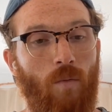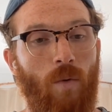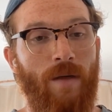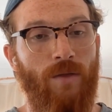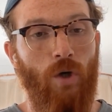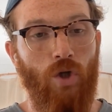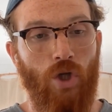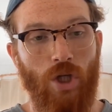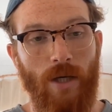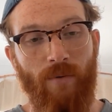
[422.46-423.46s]
with
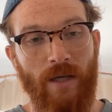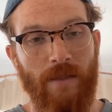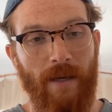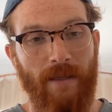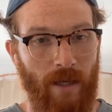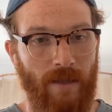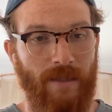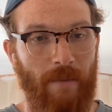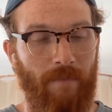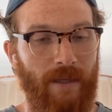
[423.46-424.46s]
those prospects in the
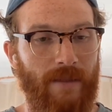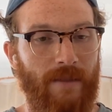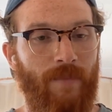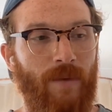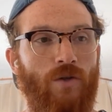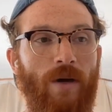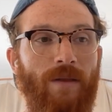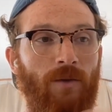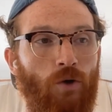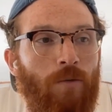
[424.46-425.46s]
same place. So I
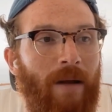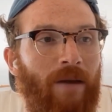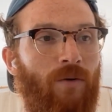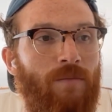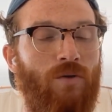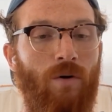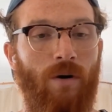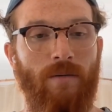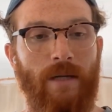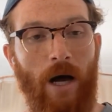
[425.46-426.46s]
think those platforms
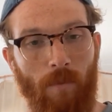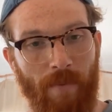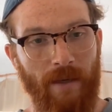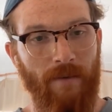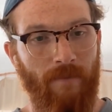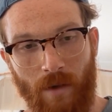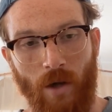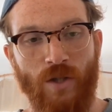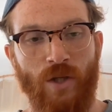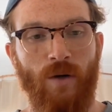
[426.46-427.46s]
are helping
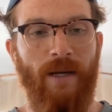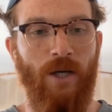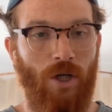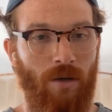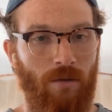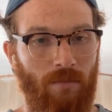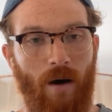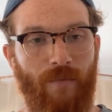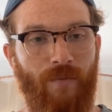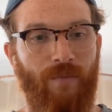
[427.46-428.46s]
consolidation
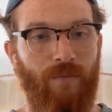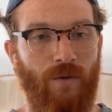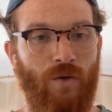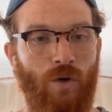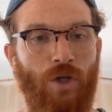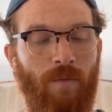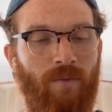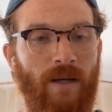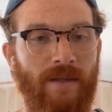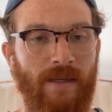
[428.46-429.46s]
of the searching
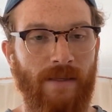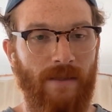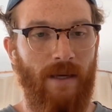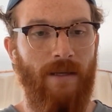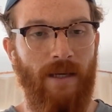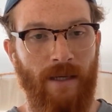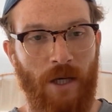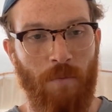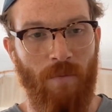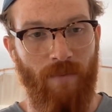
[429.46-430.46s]
process and the
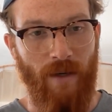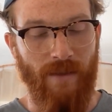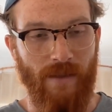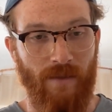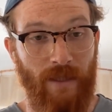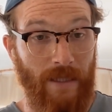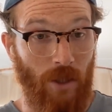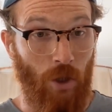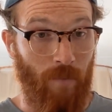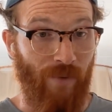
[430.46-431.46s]
engagement process. So that's
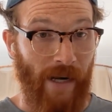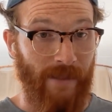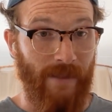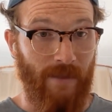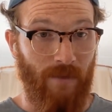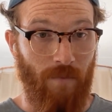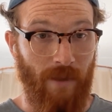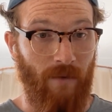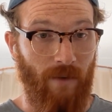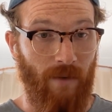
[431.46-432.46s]
a good practice to
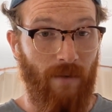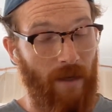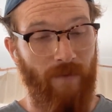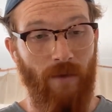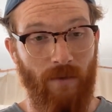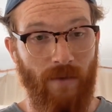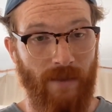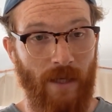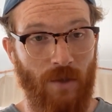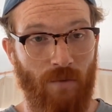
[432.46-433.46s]
begin with. If the
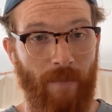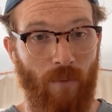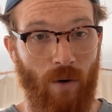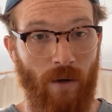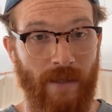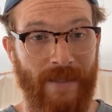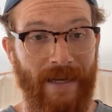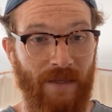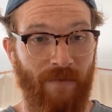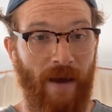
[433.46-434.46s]
sales rep are
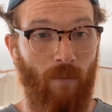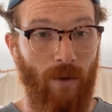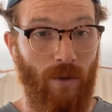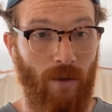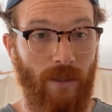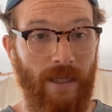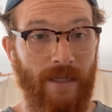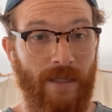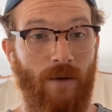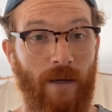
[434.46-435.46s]
satisfied with the
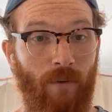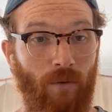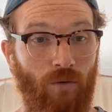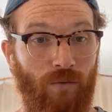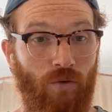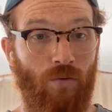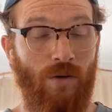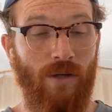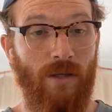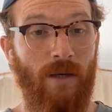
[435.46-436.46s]
leads they're able to
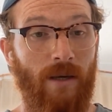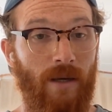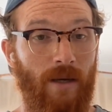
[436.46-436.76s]
source